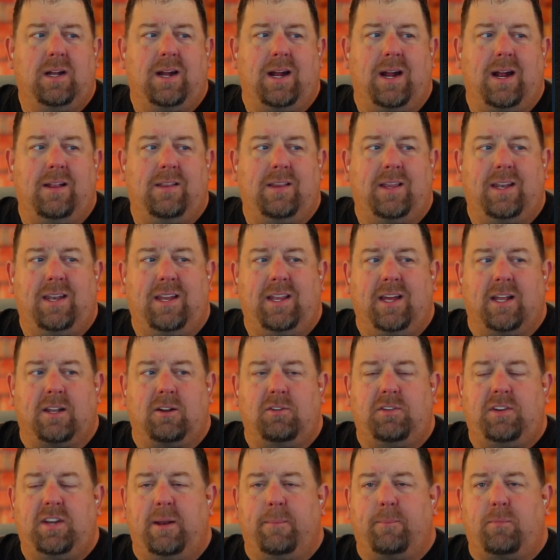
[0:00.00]
And then the other
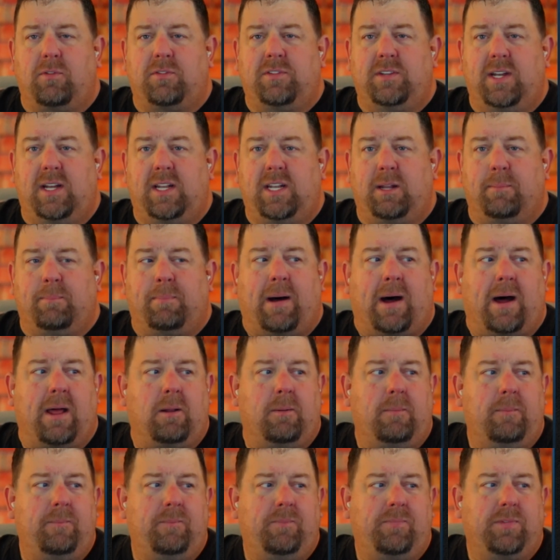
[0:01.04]
10%, the
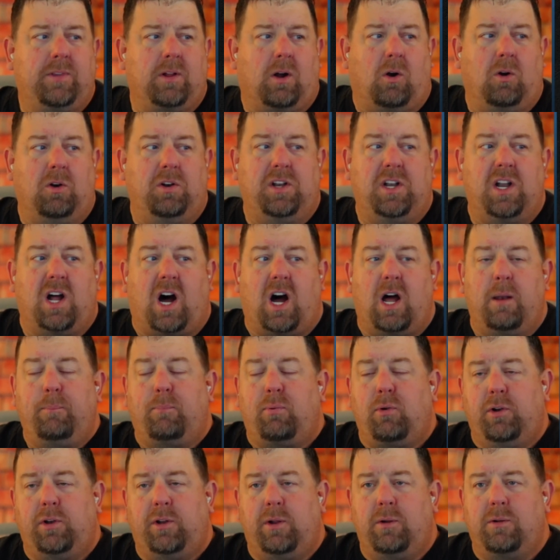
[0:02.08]
bottom, are
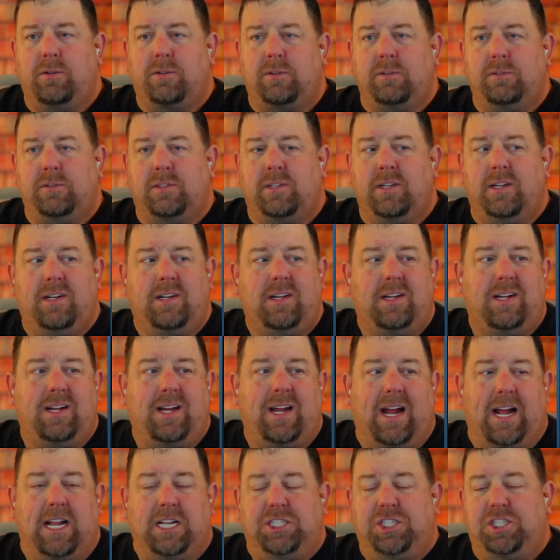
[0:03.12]
non-producers
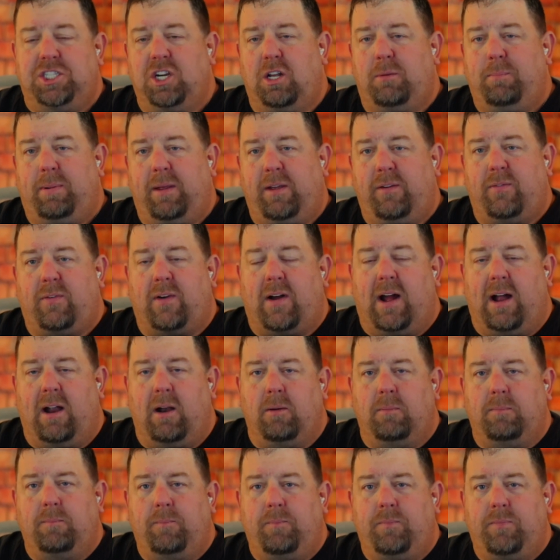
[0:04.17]
and should be fired.